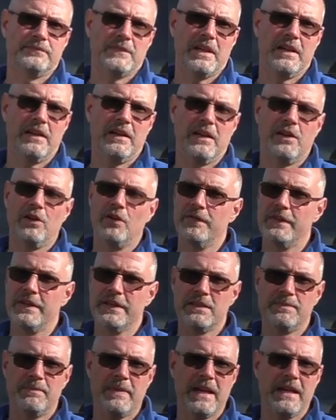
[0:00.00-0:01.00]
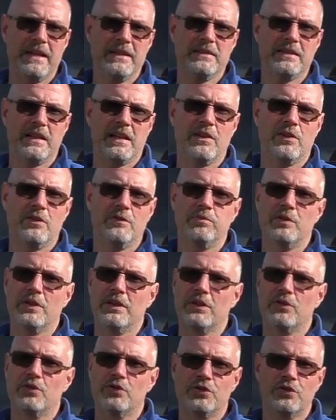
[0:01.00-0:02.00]
I loved the space, I loved what
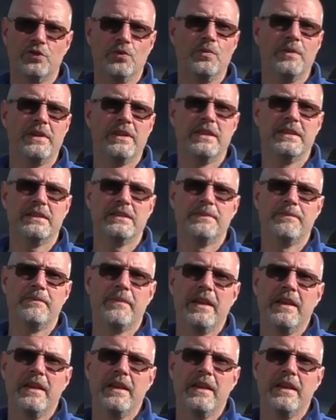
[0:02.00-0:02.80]
I could do with it.